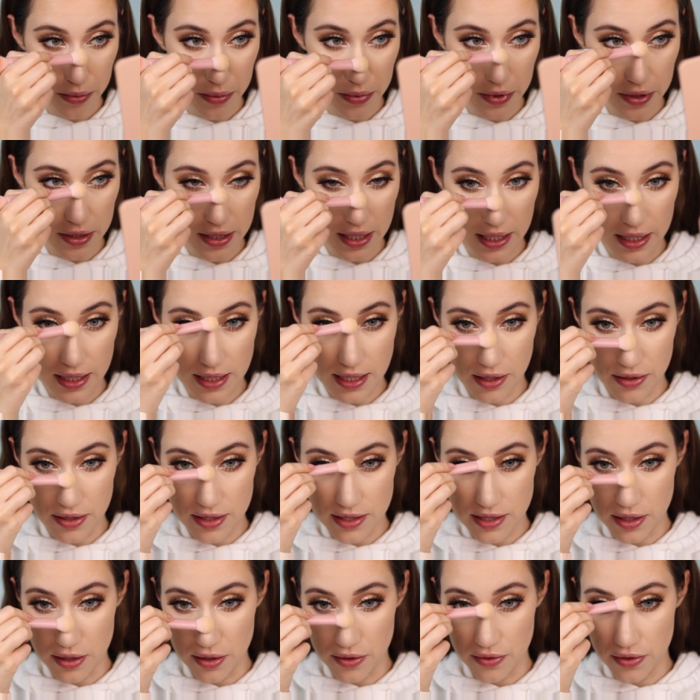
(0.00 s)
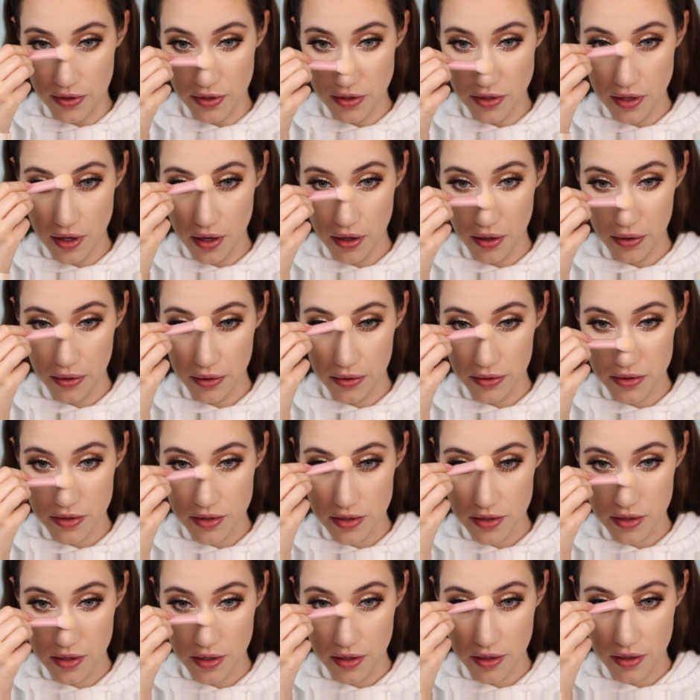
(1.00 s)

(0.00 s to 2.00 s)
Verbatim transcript: I'm gonna take it down the center of the nose.